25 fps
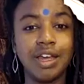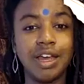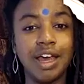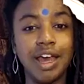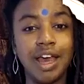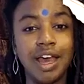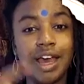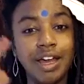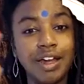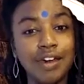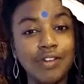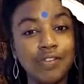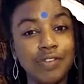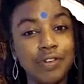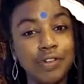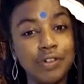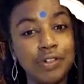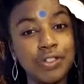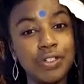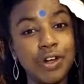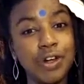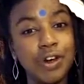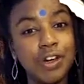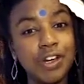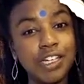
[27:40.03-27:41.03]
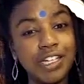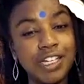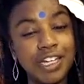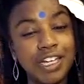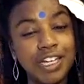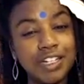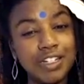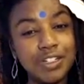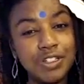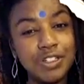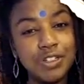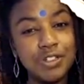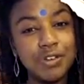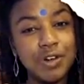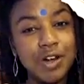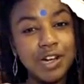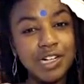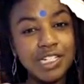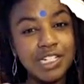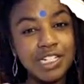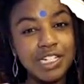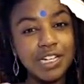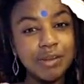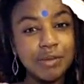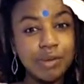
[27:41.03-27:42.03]
And if you're starting to get
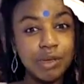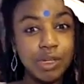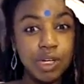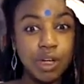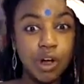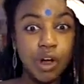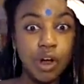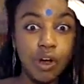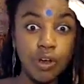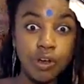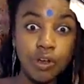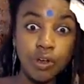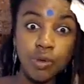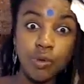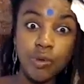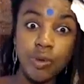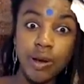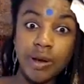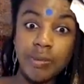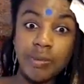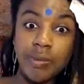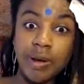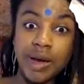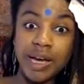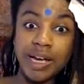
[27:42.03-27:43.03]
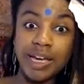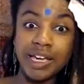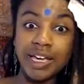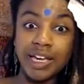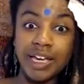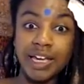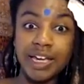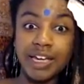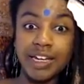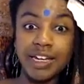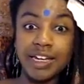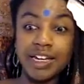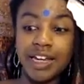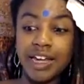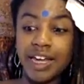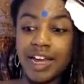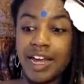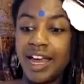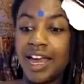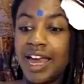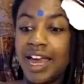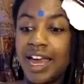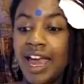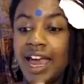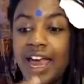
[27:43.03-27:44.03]
distracted, I'm going to call you right back in.
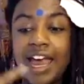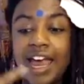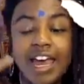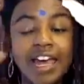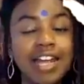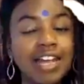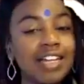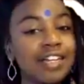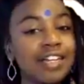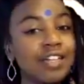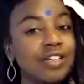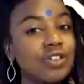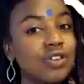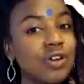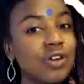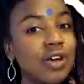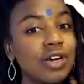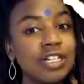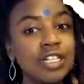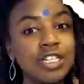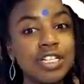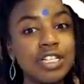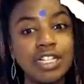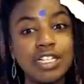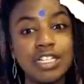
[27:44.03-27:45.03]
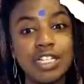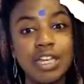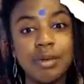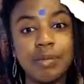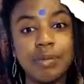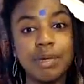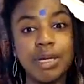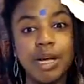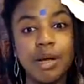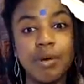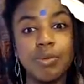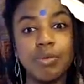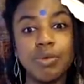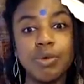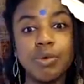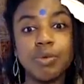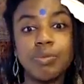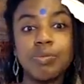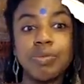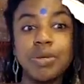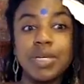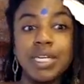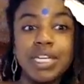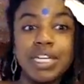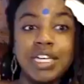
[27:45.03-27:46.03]
Any distraction that's coming up will
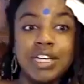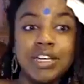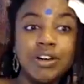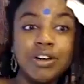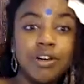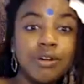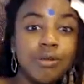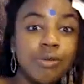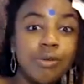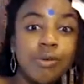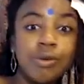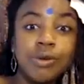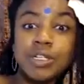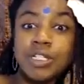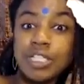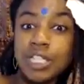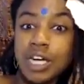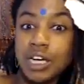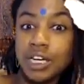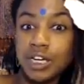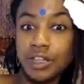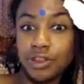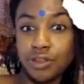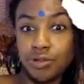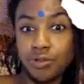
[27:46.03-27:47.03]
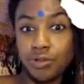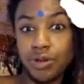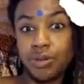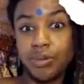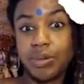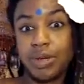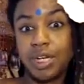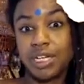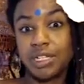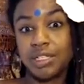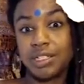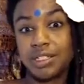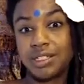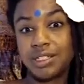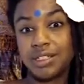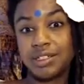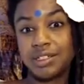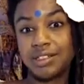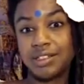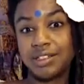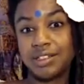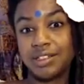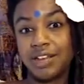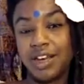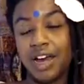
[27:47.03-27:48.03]
be here when we're done in 3 minutes.
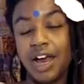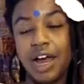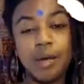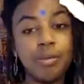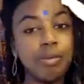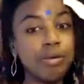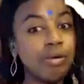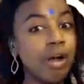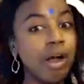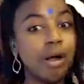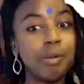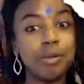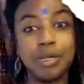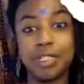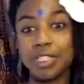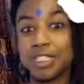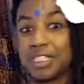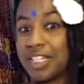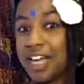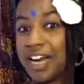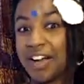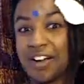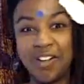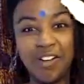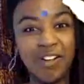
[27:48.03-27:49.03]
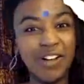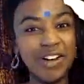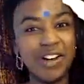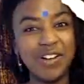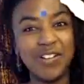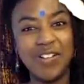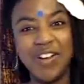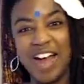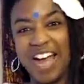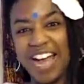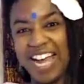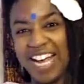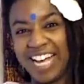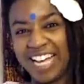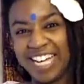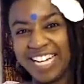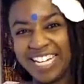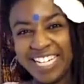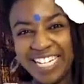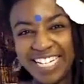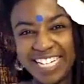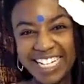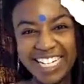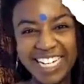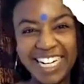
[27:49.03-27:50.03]
I promise, it's not going away.
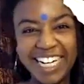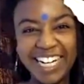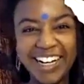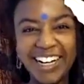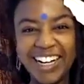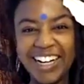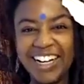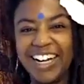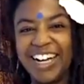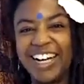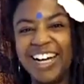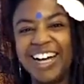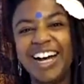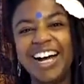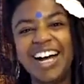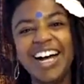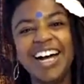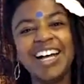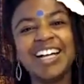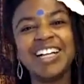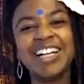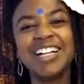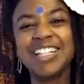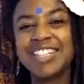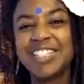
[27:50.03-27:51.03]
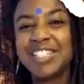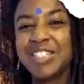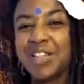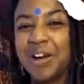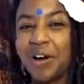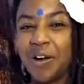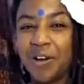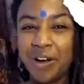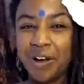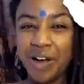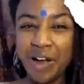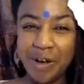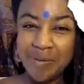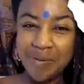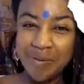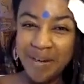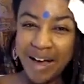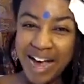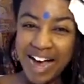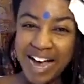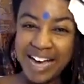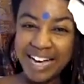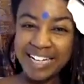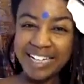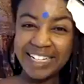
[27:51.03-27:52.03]
So come
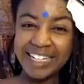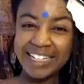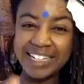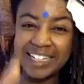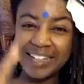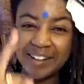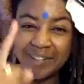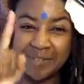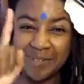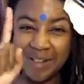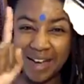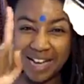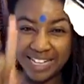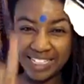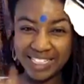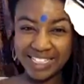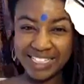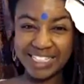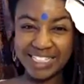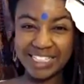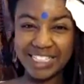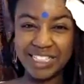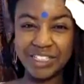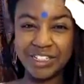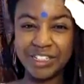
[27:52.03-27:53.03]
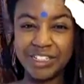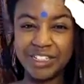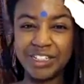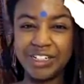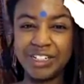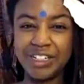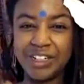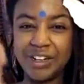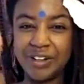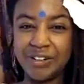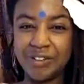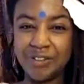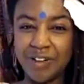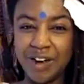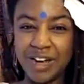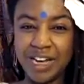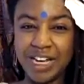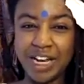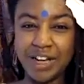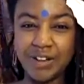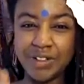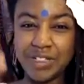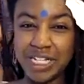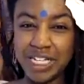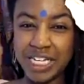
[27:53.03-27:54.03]
back to here. Right
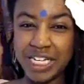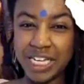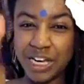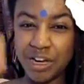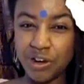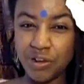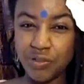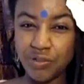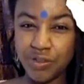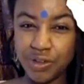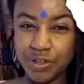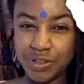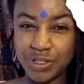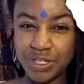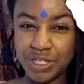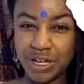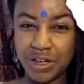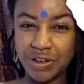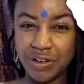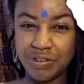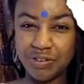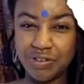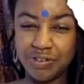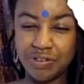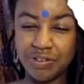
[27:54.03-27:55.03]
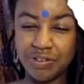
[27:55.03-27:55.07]
now, take care of yourself.